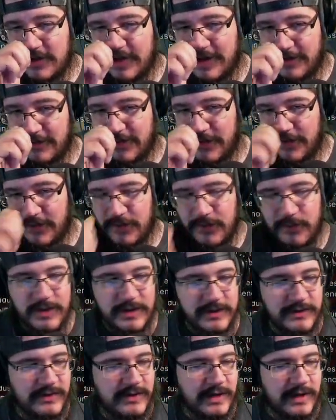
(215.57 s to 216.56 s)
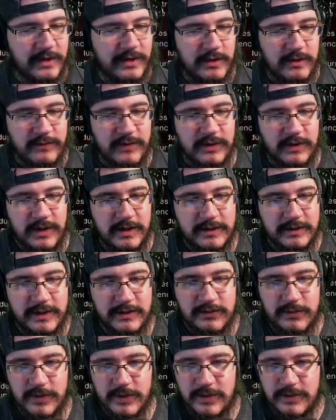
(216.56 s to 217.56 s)
out of all the ones that I could have unlocked. That's
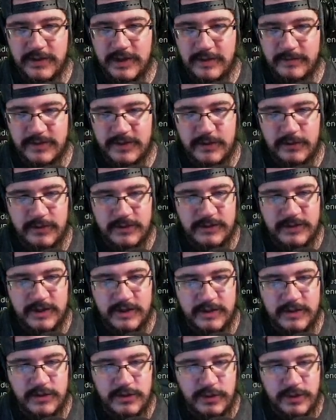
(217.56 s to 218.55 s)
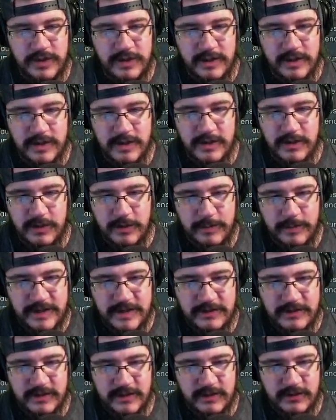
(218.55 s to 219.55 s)
one of the top tier ones that I enjoyed in the
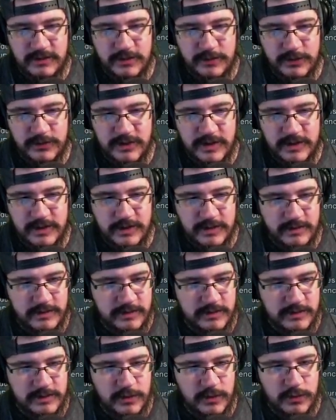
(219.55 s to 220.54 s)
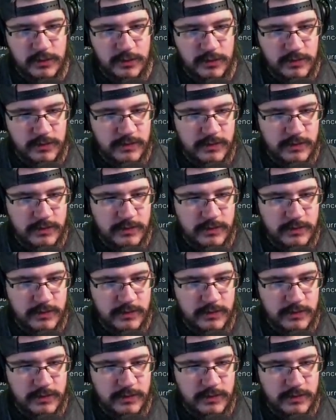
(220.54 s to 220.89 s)
beta. So we'll take it. Cool.